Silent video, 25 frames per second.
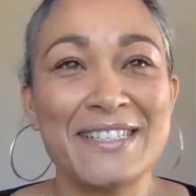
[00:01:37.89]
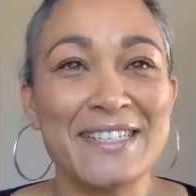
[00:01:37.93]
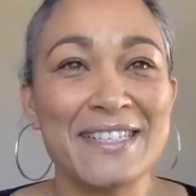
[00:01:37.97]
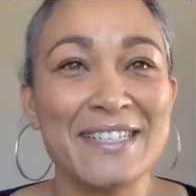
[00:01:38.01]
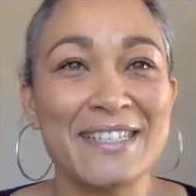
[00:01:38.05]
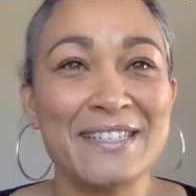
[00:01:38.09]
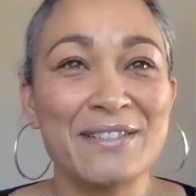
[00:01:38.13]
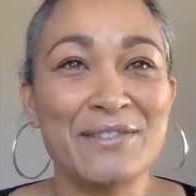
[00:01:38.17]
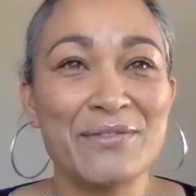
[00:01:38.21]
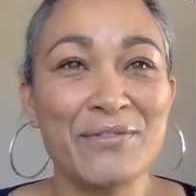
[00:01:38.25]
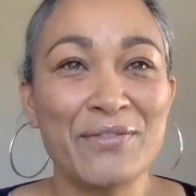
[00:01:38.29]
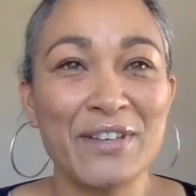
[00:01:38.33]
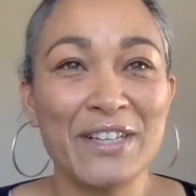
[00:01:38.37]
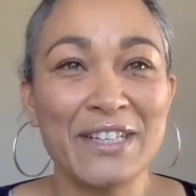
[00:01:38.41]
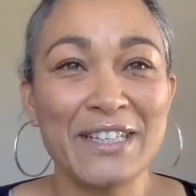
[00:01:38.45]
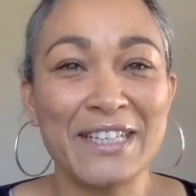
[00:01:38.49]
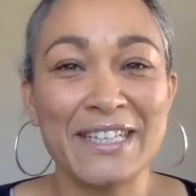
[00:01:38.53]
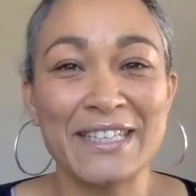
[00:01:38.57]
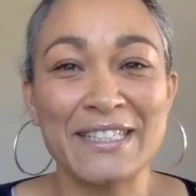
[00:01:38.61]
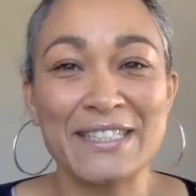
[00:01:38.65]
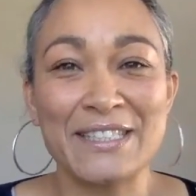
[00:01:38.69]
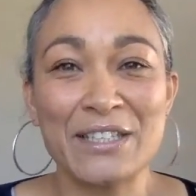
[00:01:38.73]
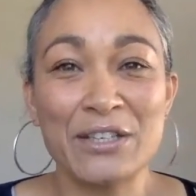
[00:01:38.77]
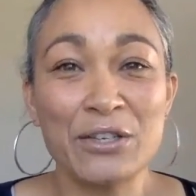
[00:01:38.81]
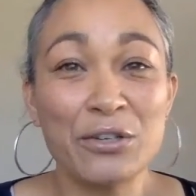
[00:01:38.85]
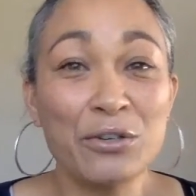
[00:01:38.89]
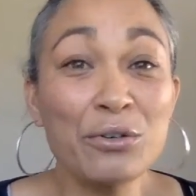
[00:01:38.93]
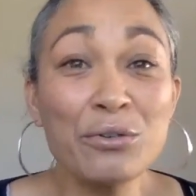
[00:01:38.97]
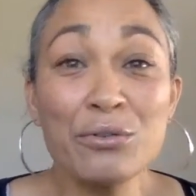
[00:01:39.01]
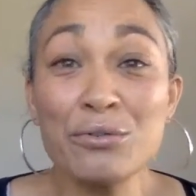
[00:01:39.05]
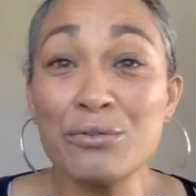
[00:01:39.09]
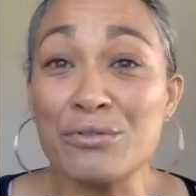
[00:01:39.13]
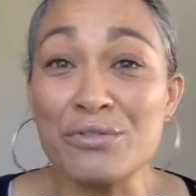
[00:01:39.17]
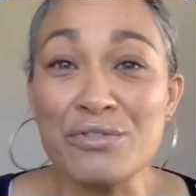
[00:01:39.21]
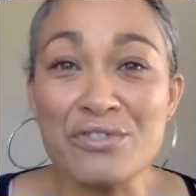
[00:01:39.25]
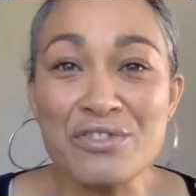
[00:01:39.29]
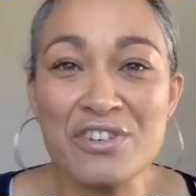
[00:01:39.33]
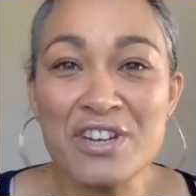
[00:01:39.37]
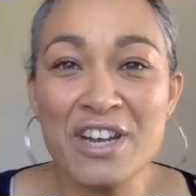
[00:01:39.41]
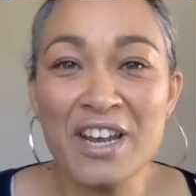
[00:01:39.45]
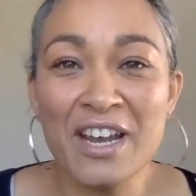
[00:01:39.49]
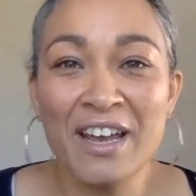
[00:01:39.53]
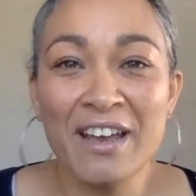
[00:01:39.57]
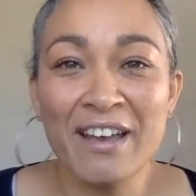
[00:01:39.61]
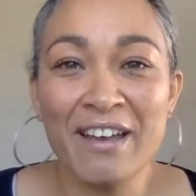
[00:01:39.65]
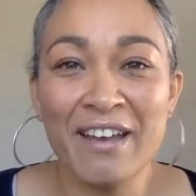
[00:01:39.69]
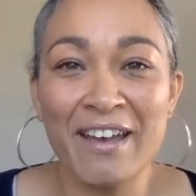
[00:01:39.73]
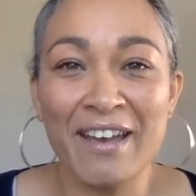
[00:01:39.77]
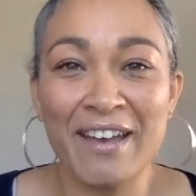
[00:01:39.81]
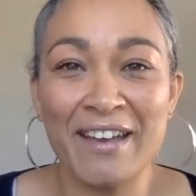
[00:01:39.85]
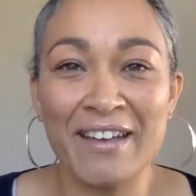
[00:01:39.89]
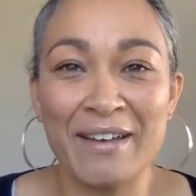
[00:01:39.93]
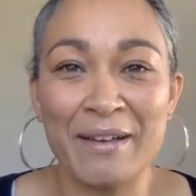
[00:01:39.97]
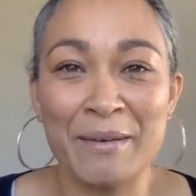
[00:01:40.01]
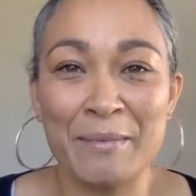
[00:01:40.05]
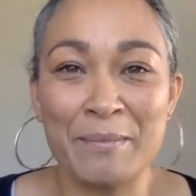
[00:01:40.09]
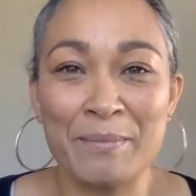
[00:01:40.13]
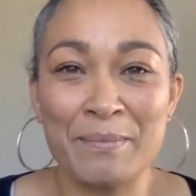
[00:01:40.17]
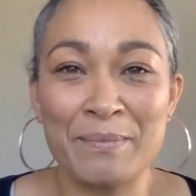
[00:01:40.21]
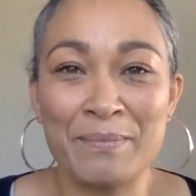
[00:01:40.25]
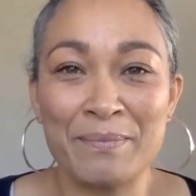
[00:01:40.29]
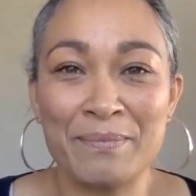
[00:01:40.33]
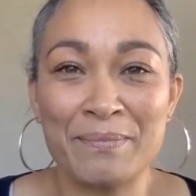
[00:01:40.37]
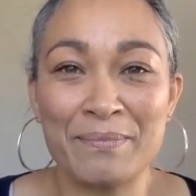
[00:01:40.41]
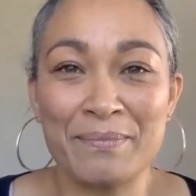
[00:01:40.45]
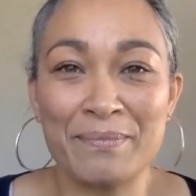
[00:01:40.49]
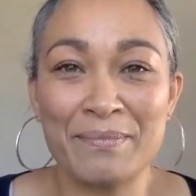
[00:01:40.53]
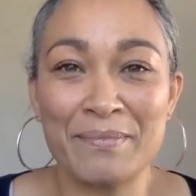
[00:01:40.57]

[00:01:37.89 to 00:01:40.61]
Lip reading: is feeling is huge in